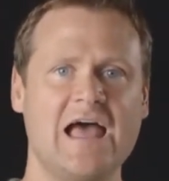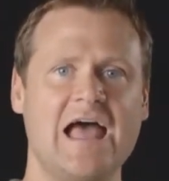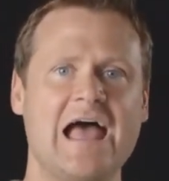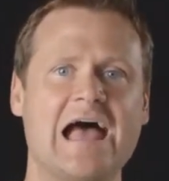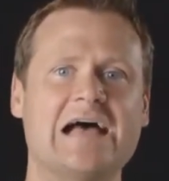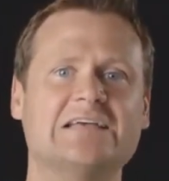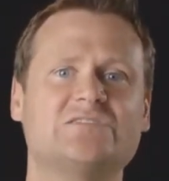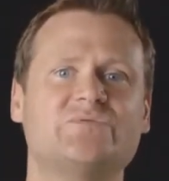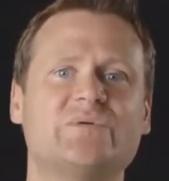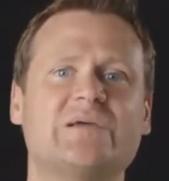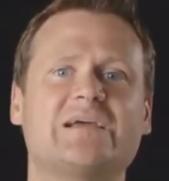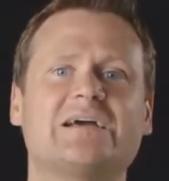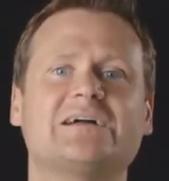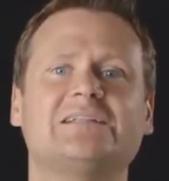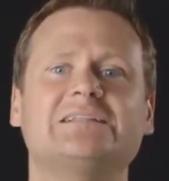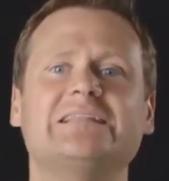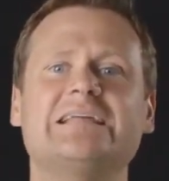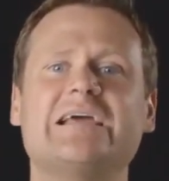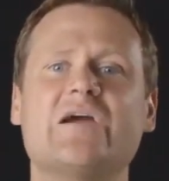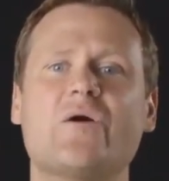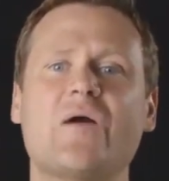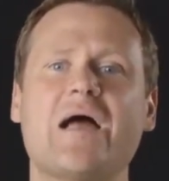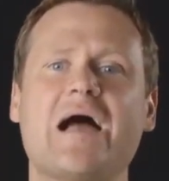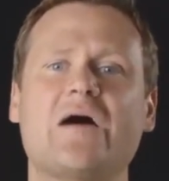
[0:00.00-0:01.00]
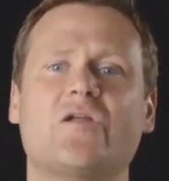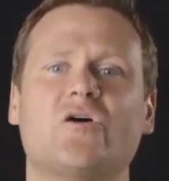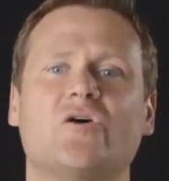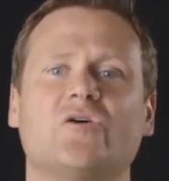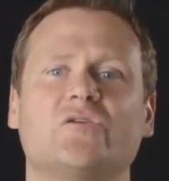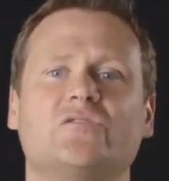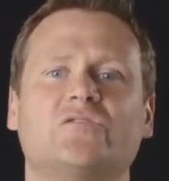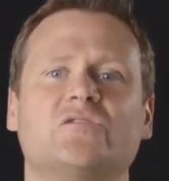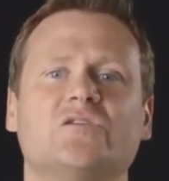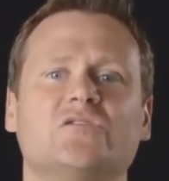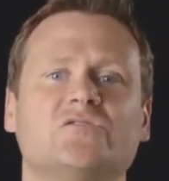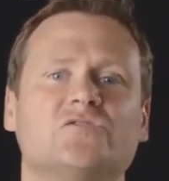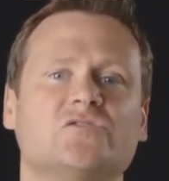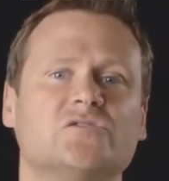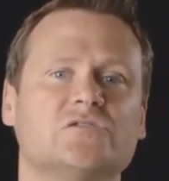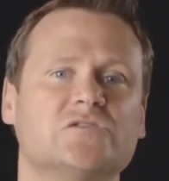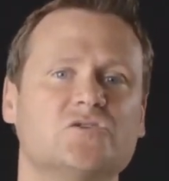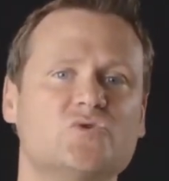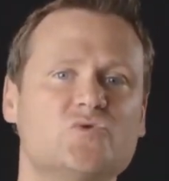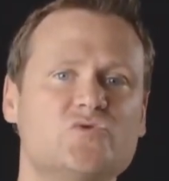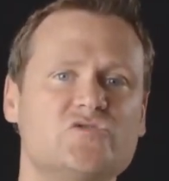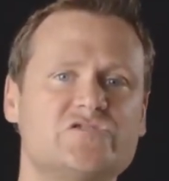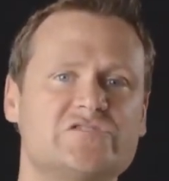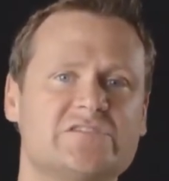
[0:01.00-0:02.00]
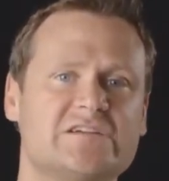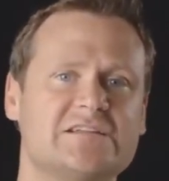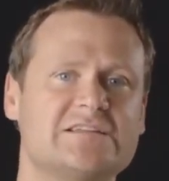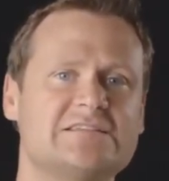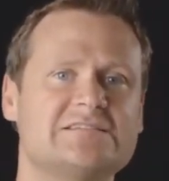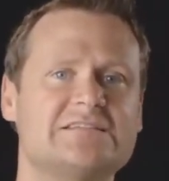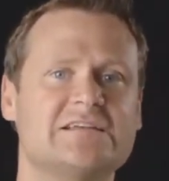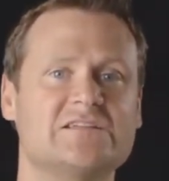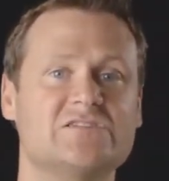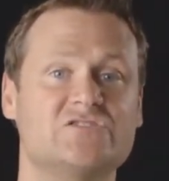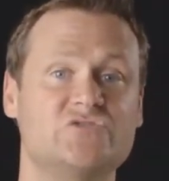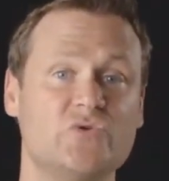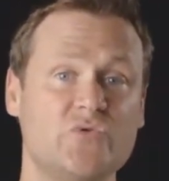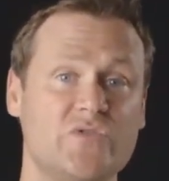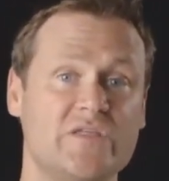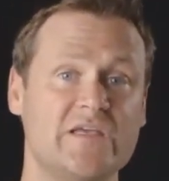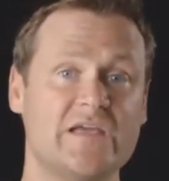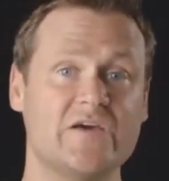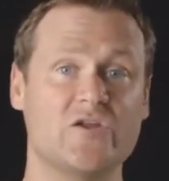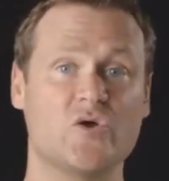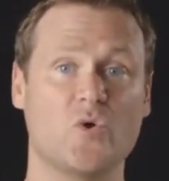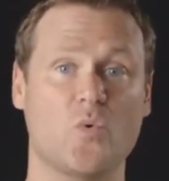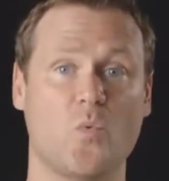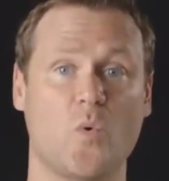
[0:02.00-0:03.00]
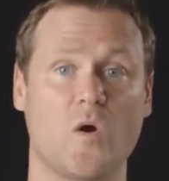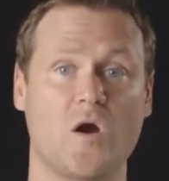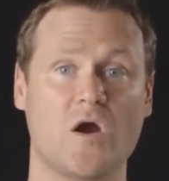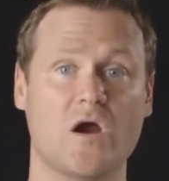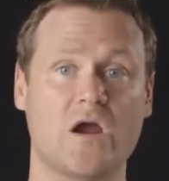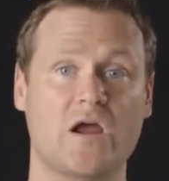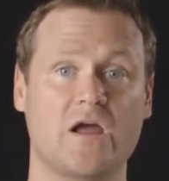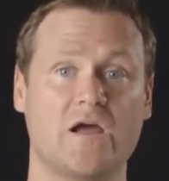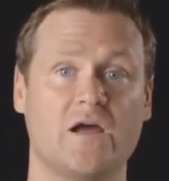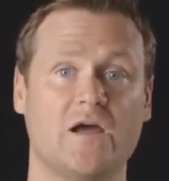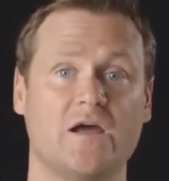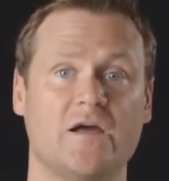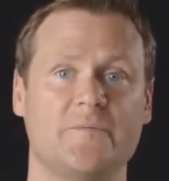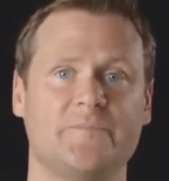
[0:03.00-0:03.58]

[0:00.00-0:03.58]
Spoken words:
As we clear out our delusions and do the inner work,